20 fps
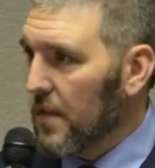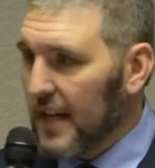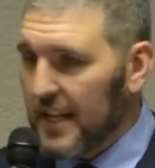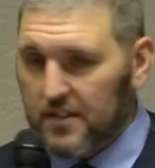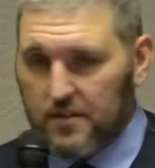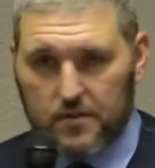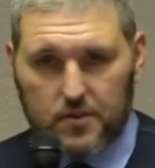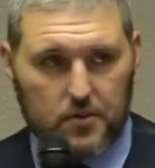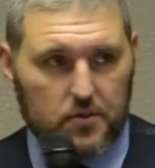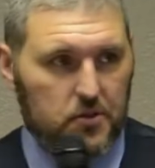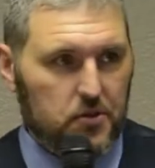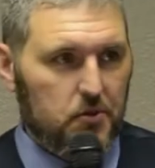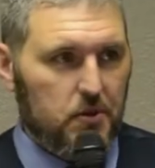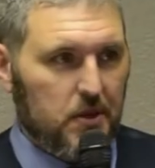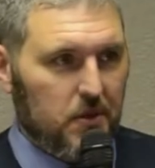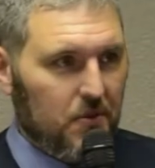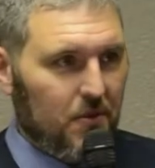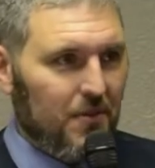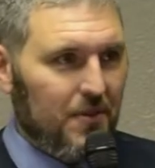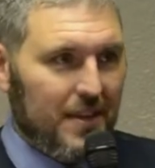That's what they're
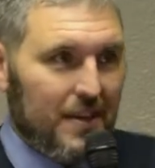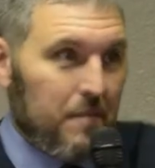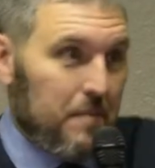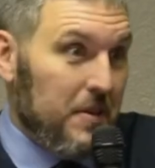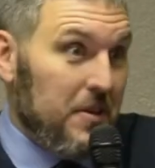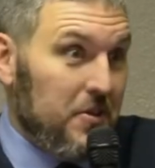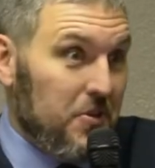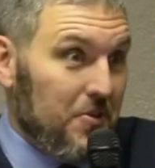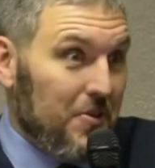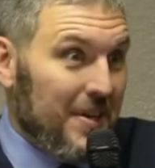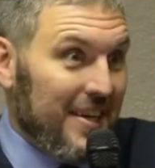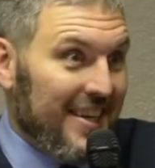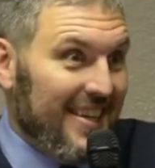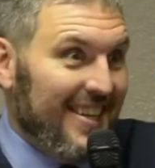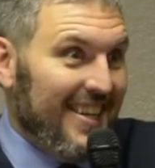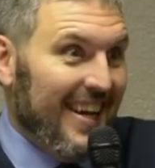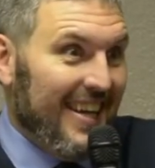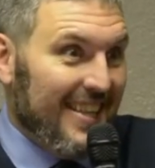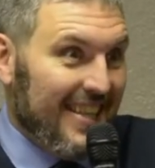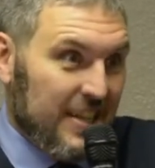doing. We're, they've been doing
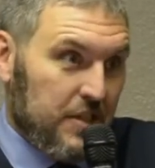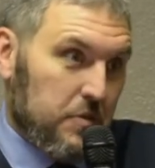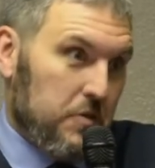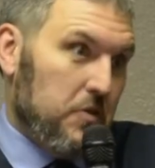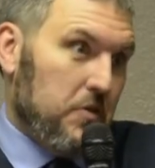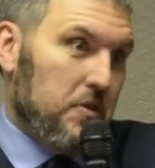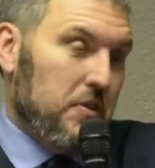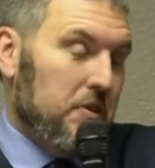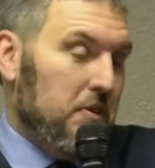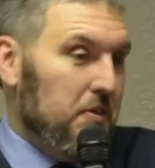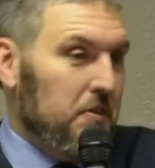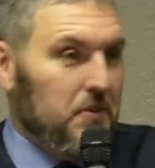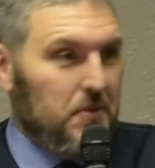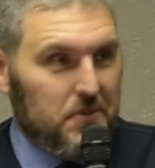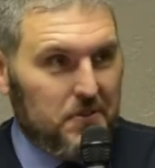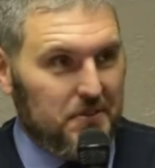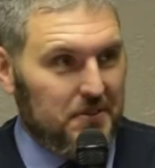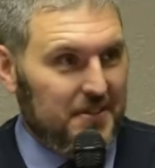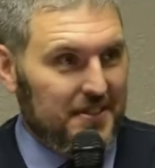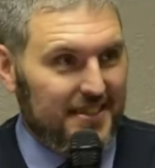it, and that's what they're going to do.